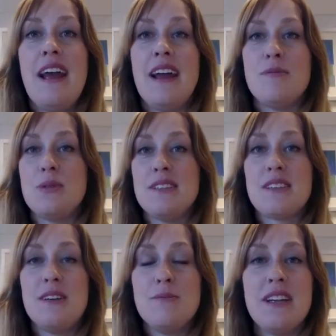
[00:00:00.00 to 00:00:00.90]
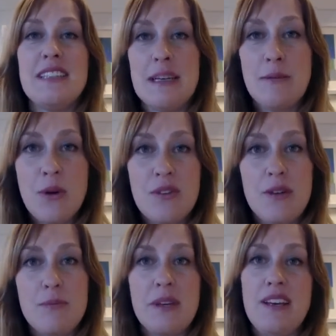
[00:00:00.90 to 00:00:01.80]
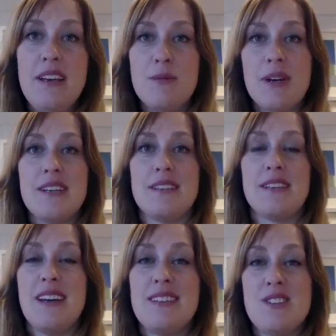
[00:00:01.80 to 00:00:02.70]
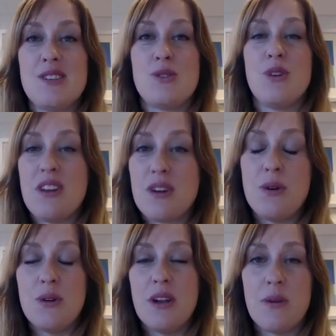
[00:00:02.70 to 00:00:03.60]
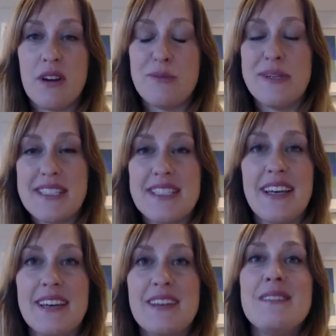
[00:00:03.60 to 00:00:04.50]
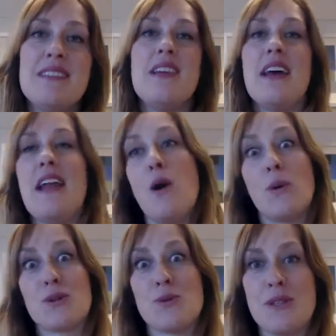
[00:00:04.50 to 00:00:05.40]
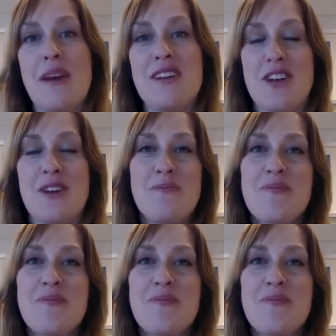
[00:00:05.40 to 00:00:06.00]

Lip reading: And please come get a demo of MPE because it's just really cool, and I want everybody to see it and how it works with summation.